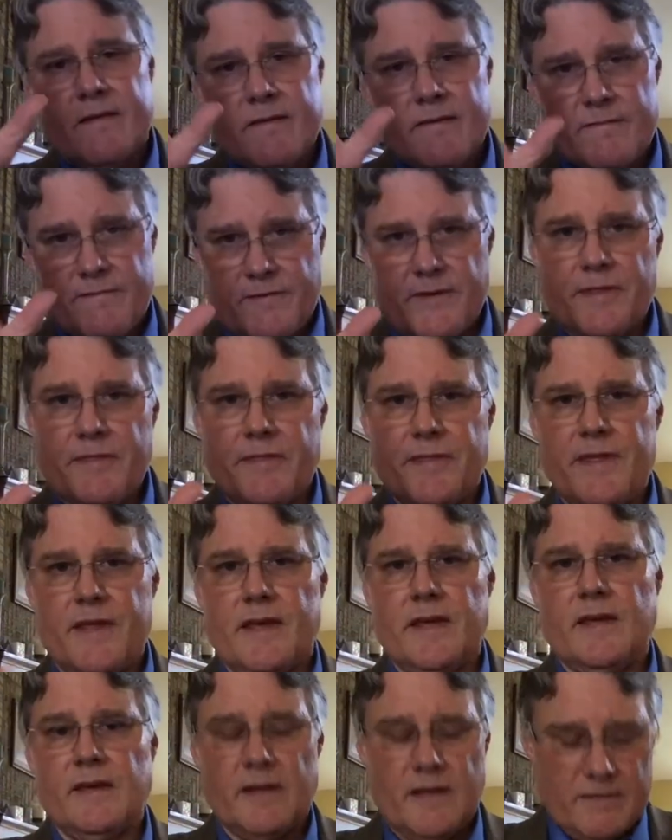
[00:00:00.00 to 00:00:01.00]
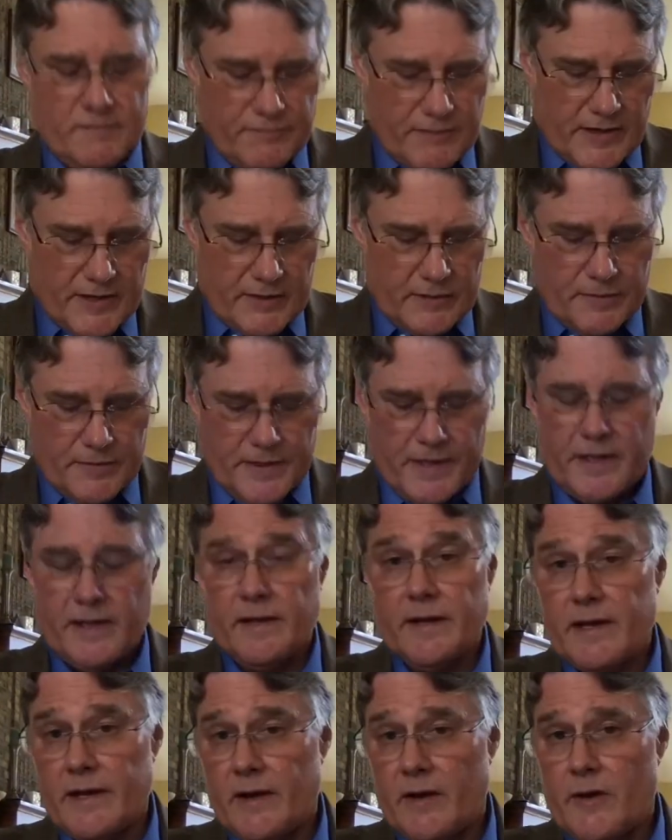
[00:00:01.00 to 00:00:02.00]
Fifth thing and final thing,
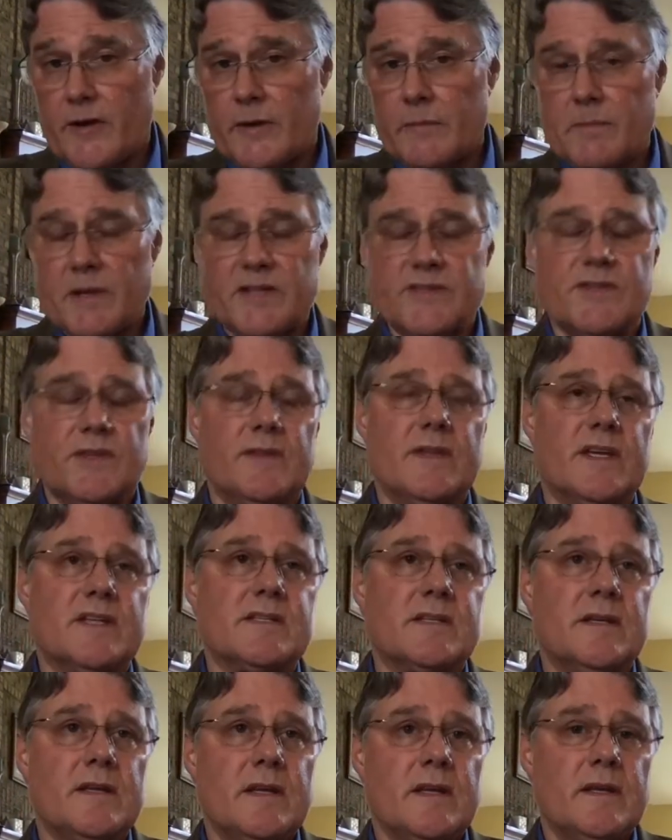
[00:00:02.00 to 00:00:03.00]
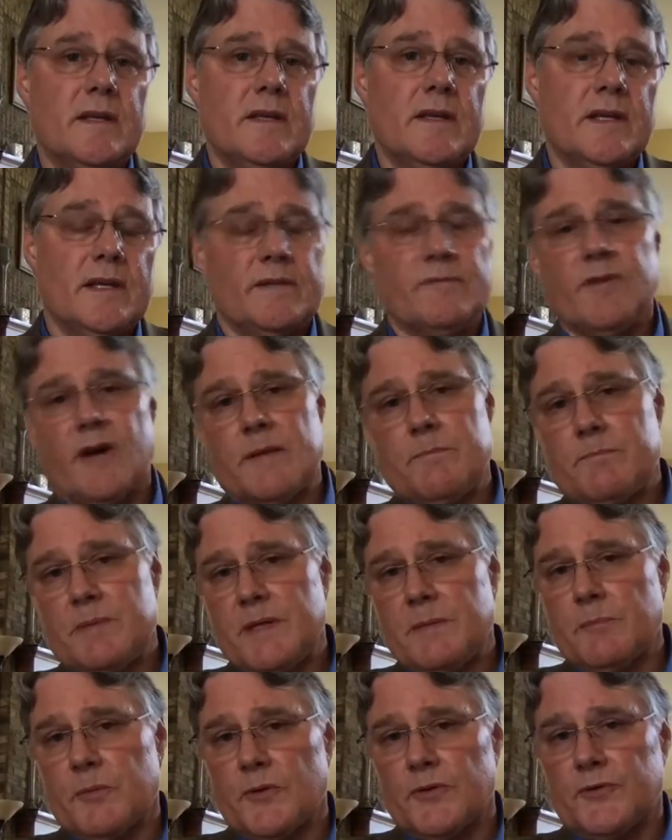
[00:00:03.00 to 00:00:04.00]
and I already mentioned this, invite
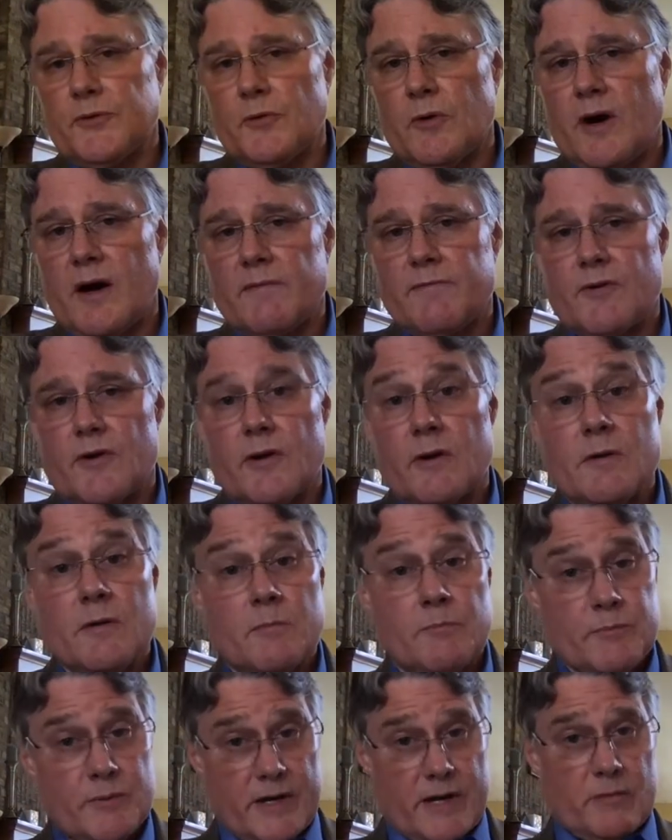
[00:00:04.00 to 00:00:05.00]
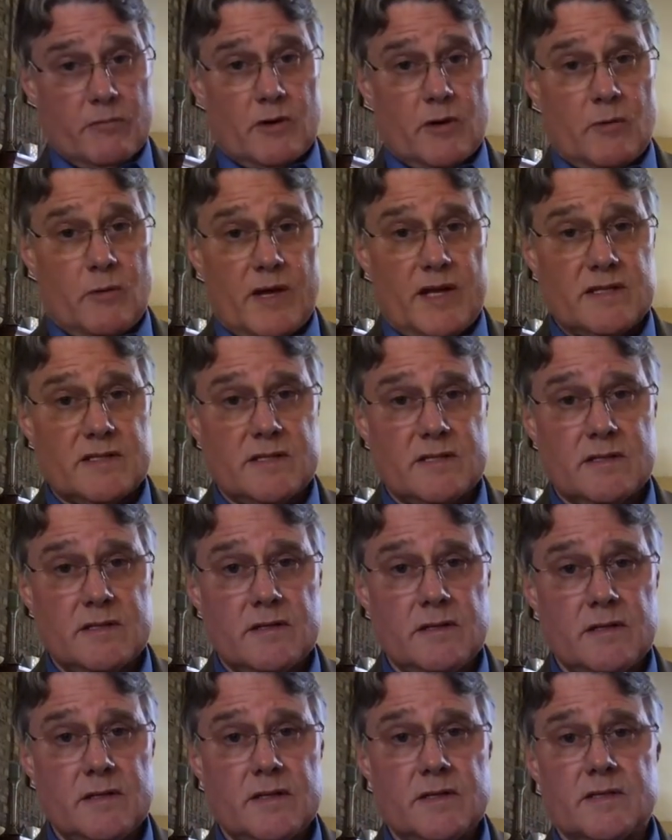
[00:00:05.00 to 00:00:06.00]
people to offer prayer requests
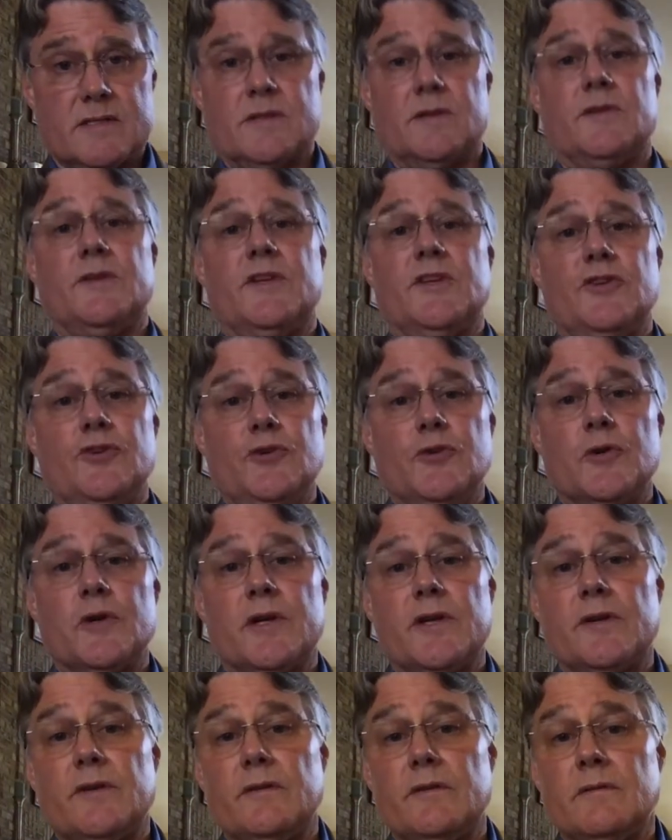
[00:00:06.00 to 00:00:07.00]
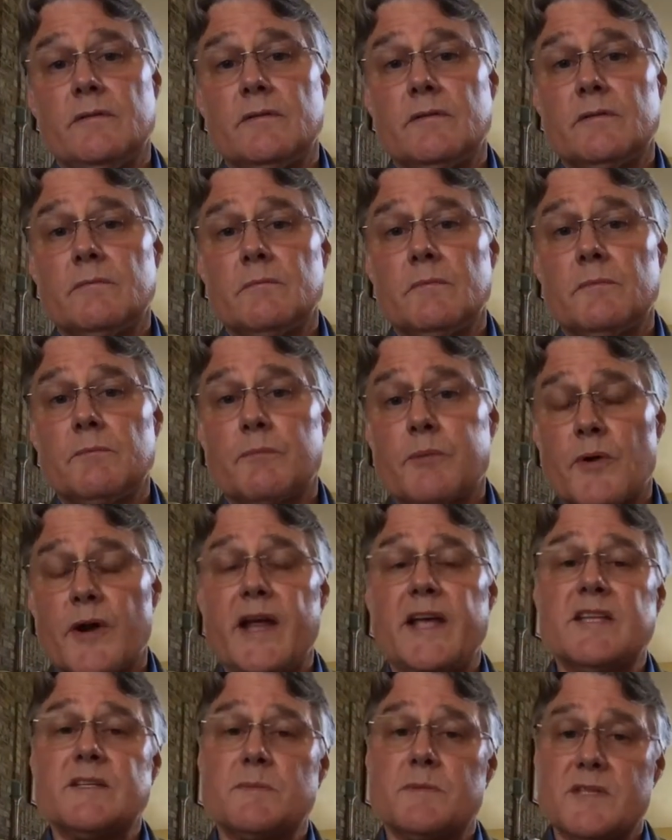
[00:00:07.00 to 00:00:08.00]
so that you can
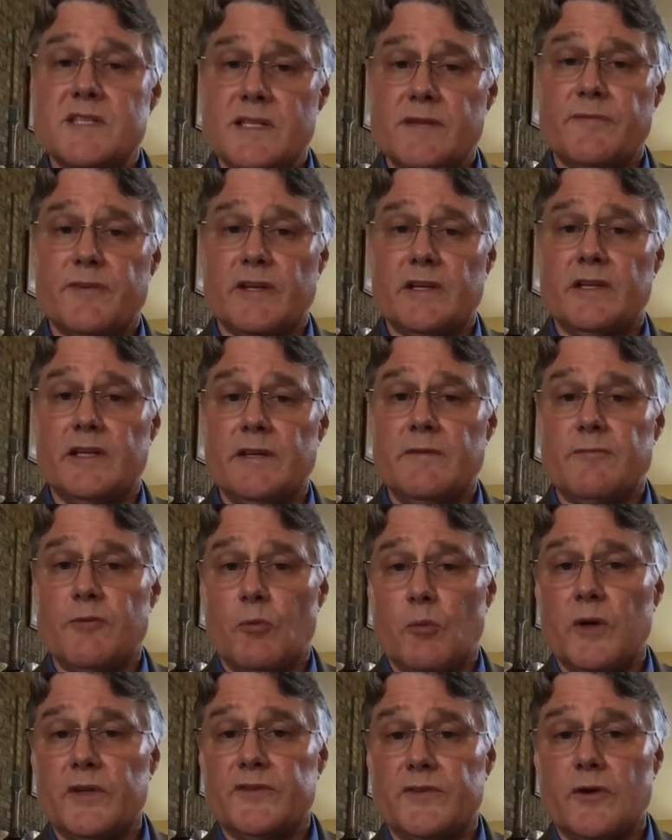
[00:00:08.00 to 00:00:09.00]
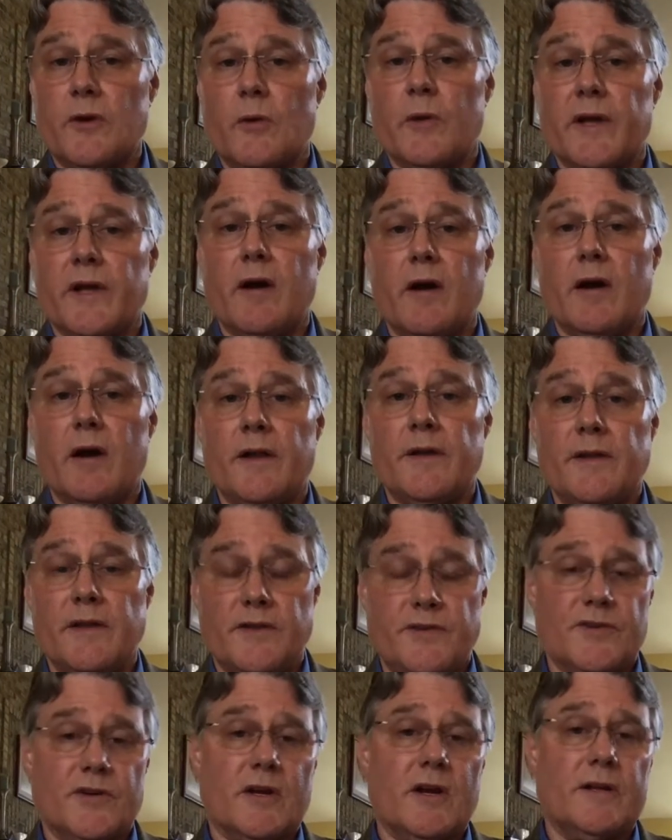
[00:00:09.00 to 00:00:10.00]
pray specifically for what's going on
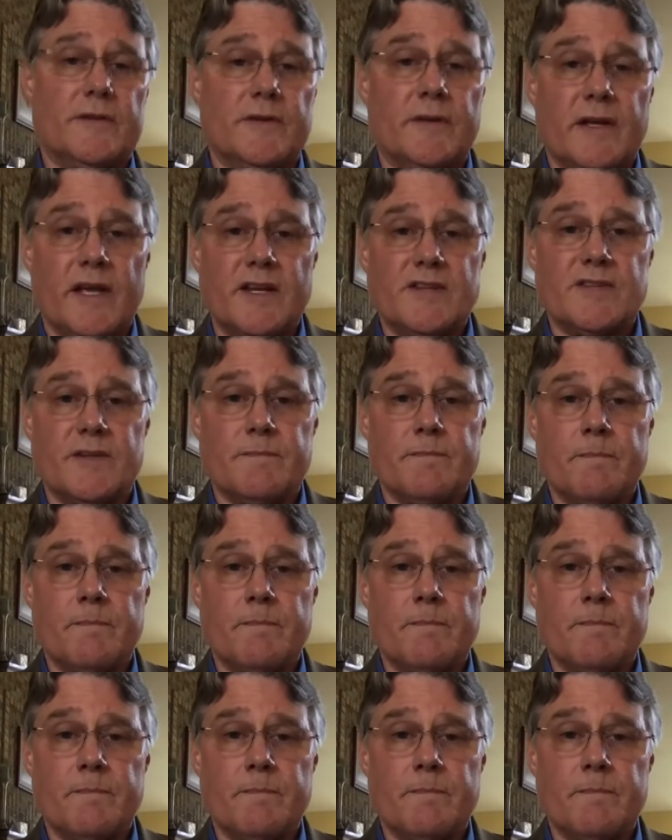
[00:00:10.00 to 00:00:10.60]
in your congregation.